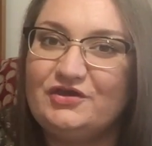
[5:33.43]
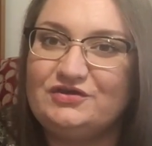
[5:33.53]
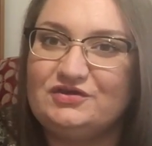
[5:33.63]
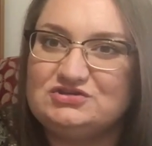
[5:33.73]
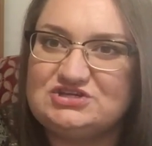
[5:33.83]

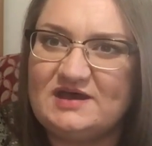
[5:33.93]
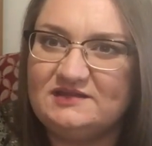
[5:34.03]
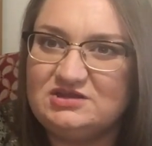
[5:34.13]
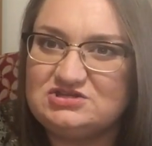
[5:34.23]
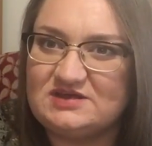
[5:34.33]
you know,
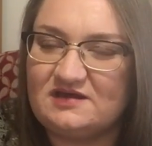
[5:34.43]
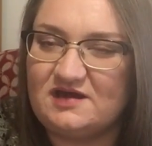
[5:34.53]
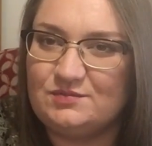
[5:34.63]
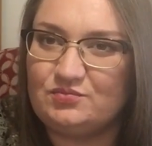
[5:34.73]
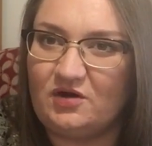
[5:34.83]
challenge that
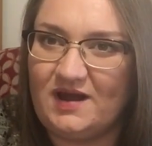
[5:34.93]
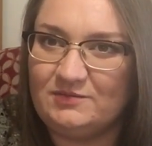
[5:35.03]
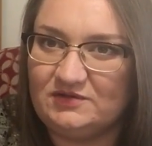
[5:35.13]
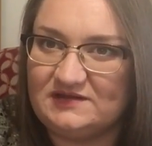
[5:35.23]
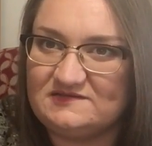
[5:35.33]
kind of
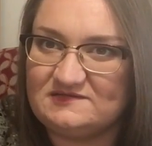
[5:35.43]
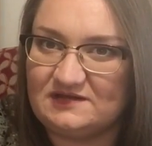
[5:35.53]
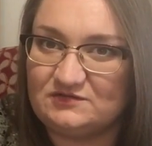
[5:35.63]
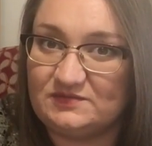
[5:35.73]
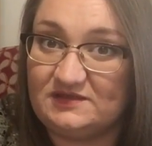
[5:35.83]
primal
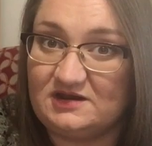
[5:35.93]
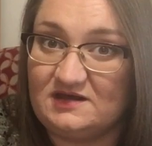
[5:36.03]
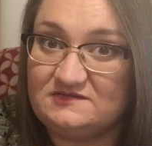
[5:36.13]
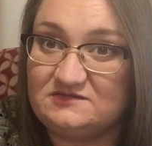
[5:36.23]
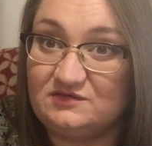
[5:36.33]
instinct within
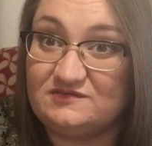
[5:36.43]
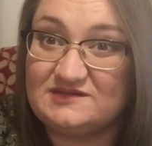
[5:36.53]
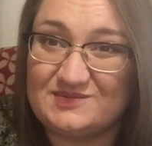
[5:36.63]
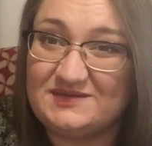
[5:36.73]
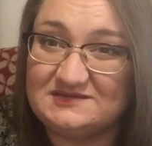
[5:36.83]
us to
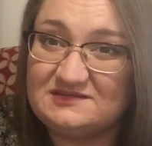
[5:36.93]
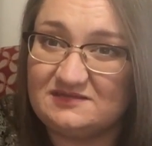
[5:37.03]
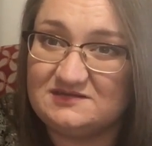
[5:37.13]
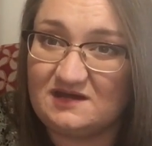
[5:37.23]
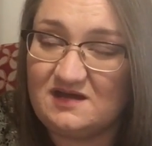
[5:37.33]
step into
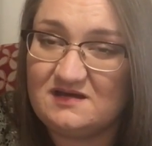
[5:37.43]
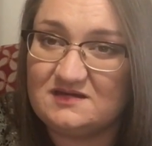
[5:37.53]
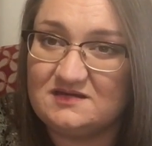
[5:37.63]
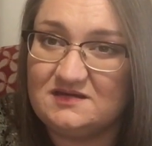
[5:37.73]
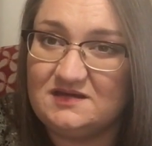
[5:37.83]
the dark.
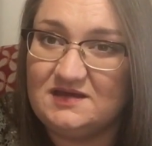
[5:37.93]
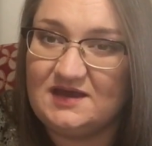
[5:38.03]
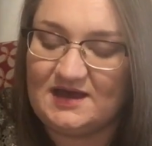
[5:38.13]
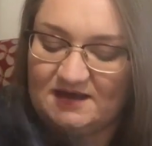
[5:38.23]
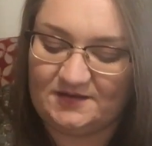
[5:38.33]

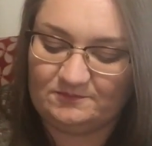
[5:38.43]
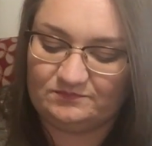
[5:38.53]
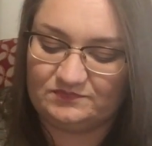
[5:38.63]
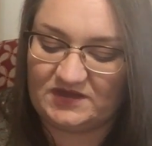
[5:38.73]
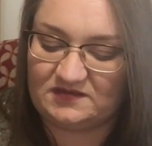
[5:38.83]

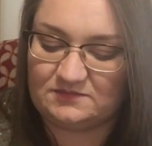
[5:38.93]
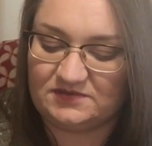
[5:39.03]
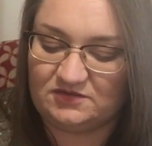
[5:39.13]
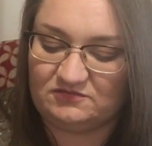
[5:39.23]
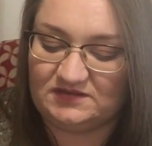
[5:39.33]
That can
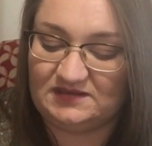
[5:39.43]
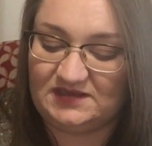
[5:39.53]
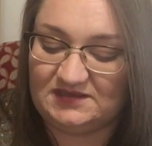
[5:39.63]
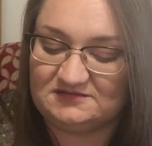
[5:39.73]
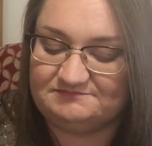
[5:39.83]
be a
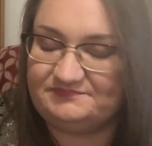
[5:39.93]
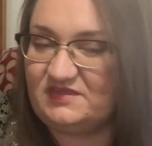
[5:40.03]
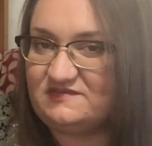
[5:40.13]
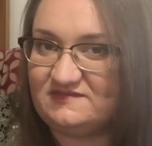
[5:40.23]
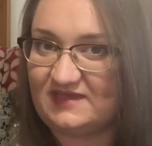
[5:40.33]
really
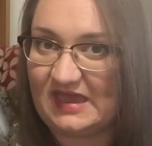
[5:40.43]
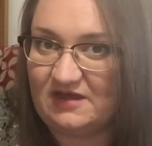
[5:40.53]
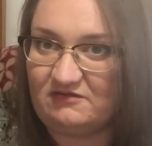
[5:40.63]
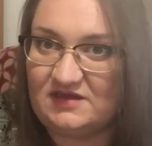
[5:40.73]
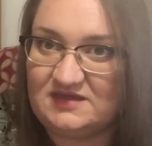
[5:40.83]

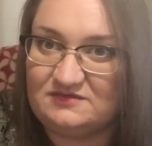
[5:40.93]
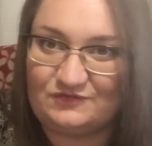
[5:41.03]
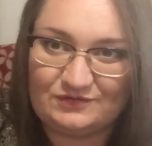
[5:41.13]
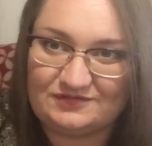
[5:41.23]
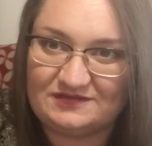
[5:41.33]
scary
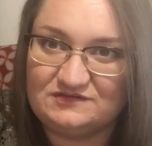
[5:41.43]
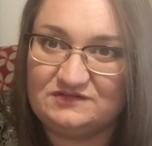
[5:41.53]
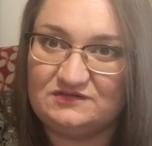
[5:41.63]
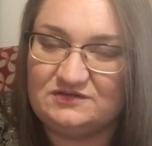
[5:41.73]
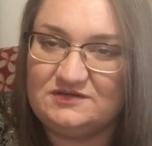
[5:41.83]
sort of thing to
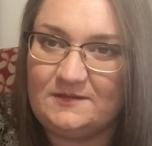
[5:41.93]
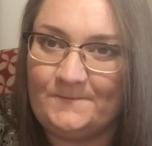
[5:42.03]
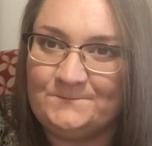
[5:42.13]
do.